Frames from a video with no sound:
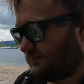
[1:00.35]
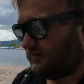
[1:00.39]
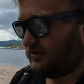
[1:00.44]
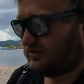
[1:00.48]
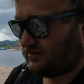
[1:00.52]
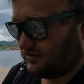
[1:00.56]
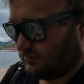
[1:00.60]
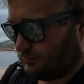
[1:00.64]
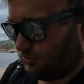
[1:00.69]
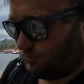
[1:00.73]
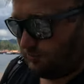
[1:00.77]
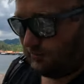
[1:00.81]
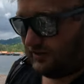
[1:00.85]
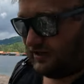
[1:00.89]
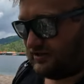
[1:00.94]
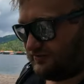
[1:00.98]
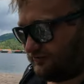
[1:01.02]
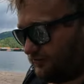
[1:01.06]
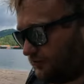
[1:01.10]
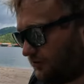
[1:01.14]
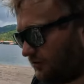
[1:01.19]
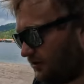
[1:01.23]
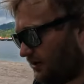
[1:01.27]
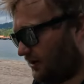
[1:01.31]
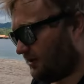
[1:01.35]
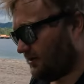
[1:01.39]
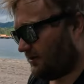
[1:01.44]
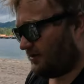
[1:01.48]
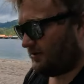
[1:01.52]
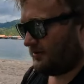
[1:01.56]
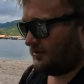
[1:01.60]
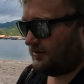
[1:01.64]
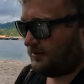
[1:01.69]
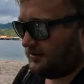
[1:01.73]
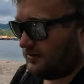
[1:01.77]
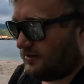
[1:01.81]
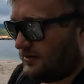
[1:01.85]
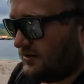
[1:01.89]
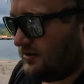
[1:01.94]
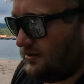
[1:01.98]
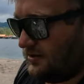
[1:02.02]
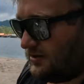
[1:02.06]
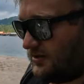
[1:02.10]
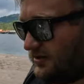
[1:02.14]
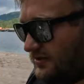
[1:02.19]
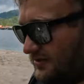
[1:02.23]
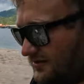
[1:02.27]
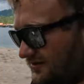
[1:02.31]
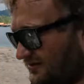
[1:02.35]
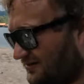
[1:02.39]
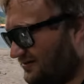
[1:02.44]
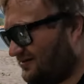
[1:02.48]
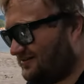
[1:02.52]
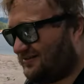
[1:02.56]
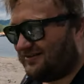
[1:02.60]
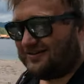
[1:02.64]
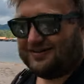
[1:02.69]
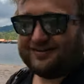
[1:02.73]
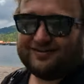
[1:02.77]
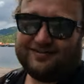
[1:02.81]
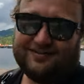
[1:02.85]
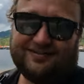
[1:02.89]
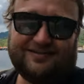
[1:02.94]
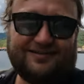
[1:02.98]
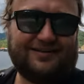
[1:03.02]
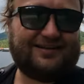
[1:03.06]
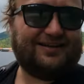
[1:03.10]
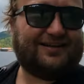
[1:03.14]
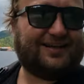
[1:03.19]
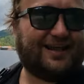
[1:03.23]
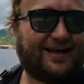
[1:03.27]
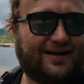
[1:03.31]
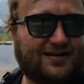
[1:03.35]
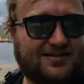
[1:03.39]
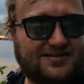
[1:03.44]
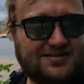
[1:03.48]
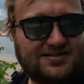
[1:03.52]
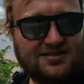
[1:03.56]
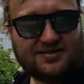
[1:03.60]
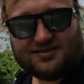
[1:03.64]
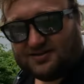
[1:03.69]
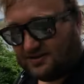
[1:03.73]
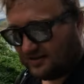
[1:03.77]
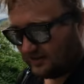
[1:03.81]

It's a good place for relax,